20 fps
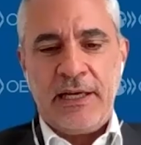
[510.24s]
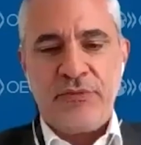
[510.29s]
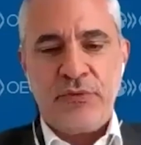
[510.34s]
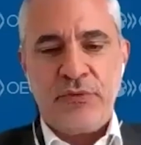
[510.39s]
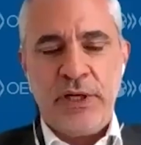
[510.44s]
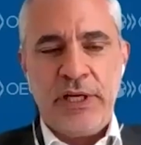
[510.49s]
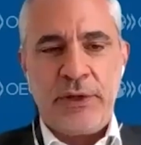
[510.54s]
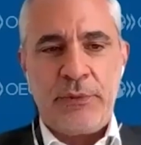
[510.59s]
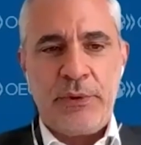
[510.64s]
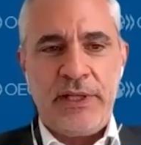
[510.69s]

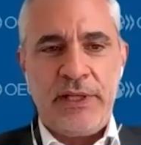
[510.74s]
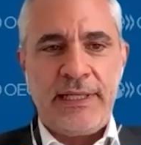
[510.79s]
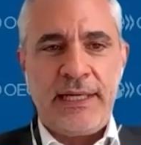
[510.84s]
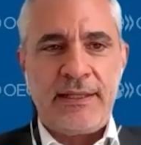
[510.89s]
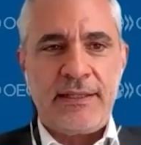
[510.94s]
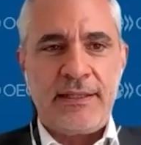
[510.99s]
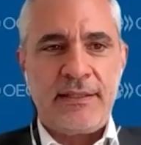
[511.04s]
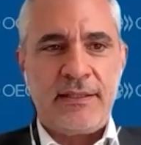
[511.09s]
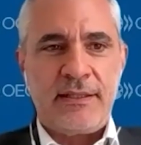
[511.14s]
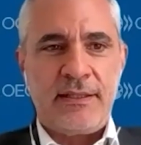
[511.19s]
fully agree
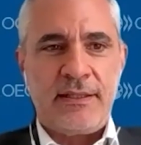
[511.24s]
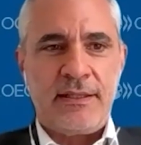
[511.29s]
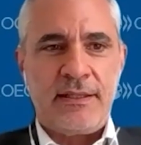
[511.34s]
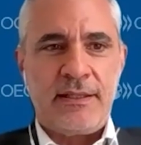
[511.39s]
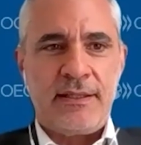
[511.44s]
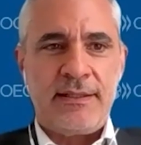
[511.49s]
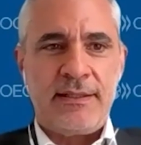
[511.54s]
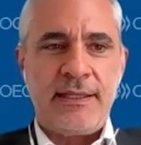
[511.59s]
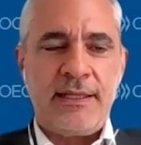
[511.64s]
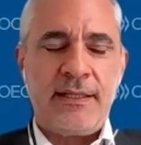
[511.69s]
that
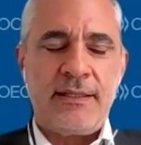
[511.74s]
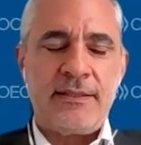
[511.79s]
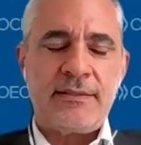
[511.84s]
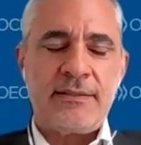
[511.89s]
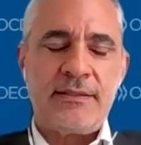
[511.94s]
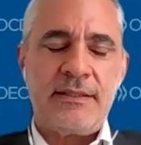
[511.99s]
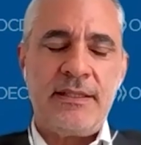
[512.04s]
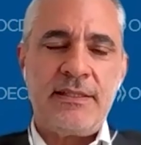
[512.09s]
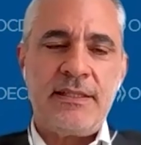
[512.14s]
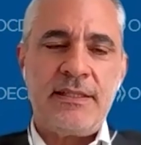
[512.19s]
then
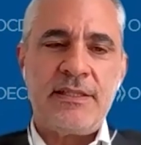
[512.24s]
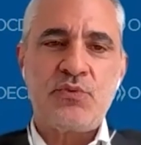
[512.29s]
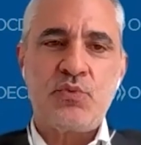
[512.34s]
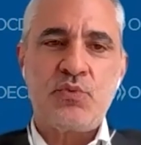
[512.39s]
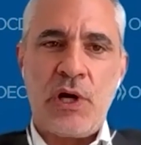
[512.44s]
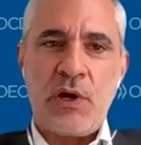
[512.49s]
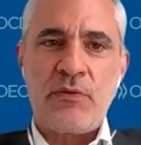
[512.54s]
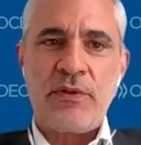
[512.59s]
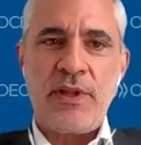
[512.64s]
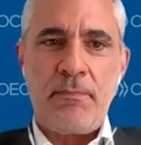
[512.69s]
this is
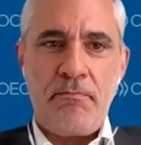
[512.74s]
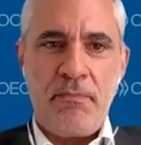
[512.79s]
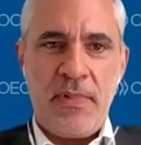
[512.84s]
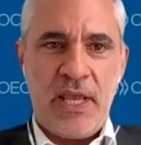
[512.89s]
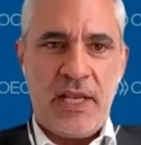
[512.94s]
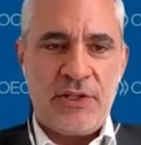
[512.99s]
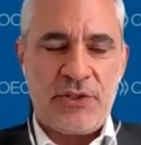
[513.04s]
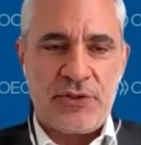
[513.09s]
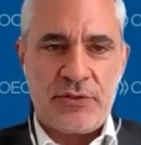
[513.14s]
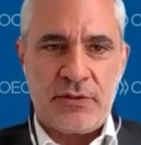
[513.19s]
one of the
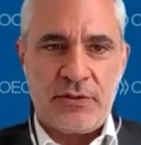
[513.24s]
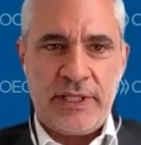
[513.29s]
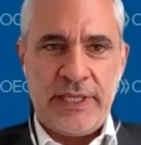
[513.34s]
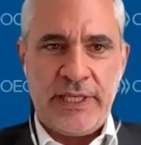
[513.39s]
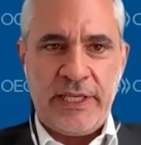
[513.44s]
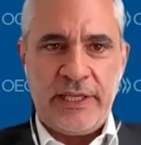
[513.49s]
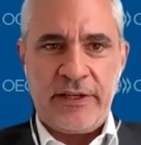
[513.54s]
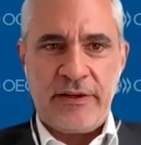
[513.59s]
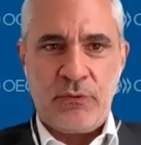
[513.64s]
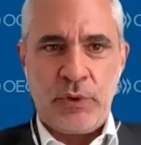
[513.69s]
major
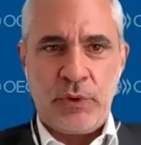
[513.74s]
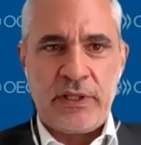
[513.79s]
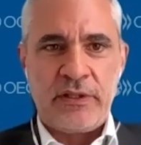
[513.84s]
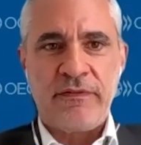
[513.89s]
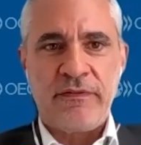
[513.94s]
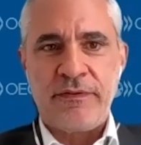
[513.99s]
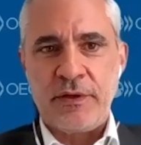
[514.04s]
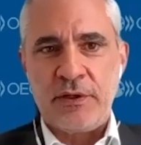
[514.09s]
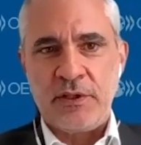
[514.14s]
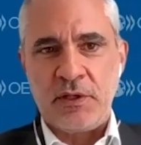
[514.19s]
areas where the
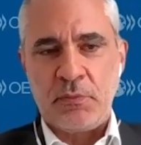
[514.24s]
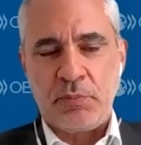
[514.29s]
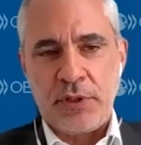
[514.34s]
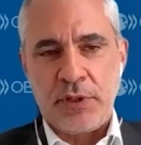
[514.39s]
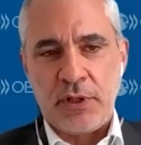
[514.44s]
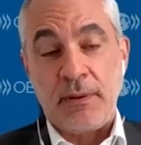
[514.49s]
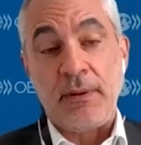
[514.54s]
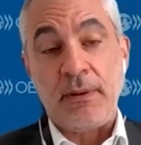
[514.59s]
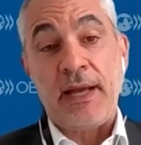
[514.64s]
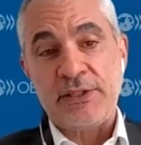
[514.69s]
further
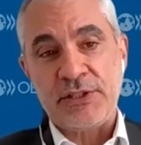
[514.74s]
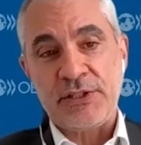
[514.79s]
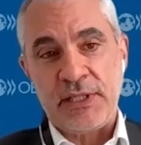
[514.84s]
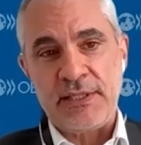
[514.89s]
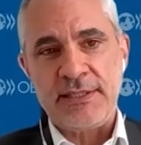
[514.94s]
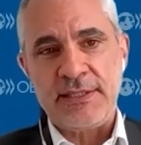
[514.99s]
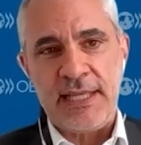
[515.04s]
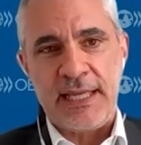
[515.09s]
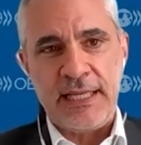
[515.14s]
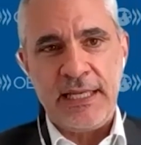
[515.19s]
progress, actually
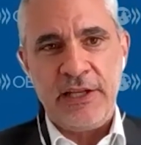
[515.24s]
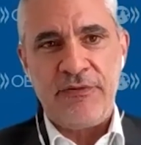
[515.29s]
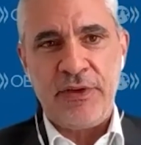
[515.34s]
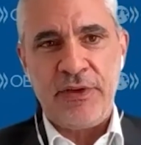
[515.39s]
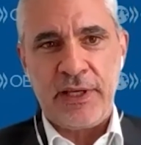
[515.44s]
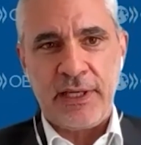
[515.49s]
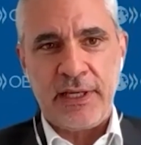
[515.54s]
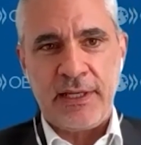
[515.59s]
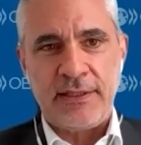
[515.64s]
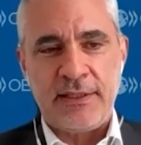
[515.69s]

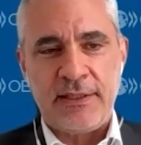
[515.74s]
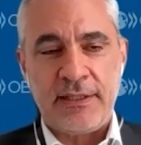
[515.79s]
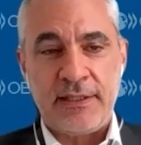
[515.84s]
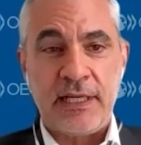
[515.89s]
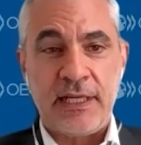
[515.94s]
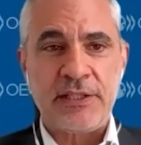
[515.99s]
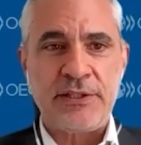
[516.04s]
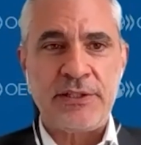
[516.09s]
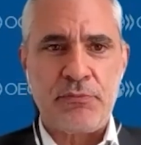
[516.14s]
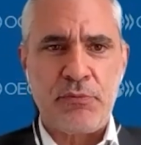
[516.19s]
significant and
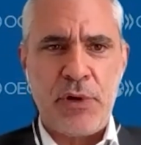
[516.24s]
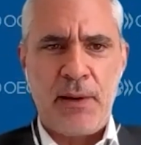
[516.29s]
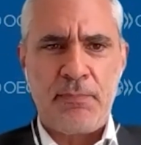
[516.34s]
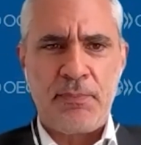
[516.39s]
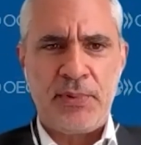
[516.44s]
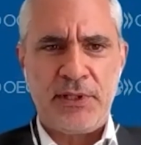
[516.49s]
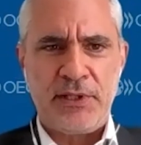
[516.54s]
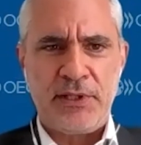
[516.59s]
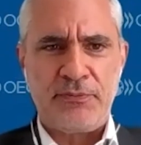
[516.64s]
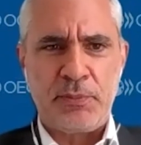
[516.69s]
actually
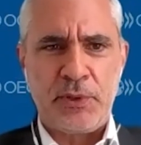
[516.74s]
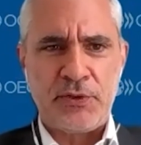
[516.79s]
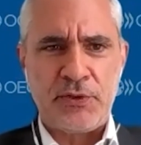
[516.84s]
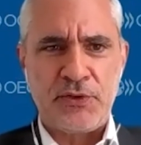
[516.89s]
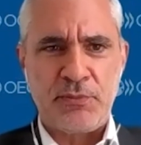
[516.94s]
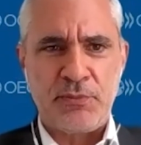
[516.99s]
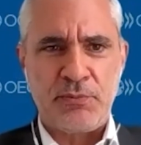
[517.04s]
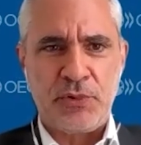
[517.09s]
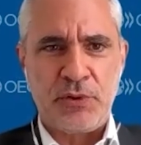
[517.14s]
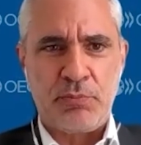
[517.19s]
rapid, if
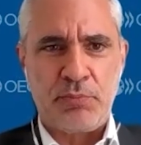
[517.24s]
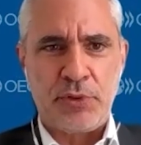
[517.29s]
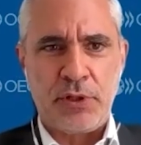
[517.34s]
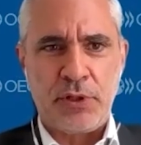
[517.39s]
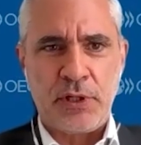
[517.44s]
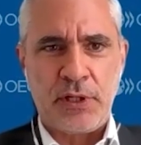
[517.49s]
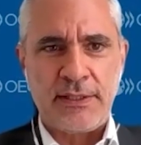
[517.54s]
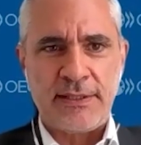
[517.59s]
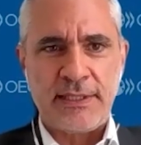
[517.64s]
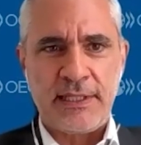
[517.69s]
possible,
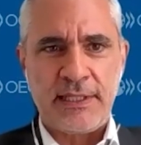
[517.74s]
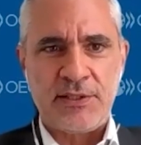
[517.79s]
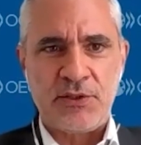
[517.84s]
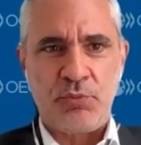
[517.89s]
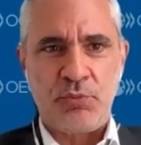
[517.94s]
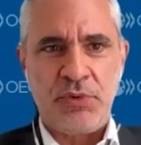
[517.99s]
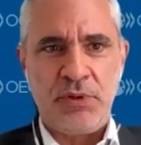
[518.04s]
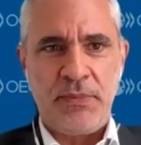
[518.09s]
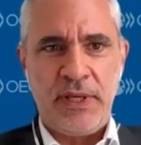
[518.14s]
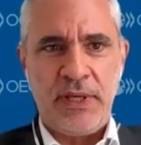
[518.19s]
progress has to
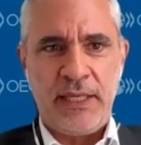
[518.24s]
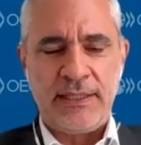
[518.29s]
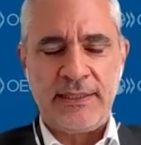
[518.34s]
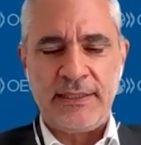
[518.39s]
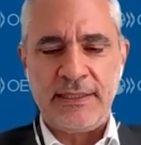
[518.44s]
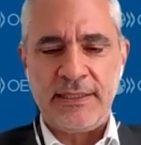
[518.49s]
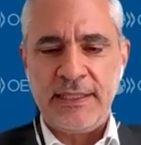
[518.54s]
be made.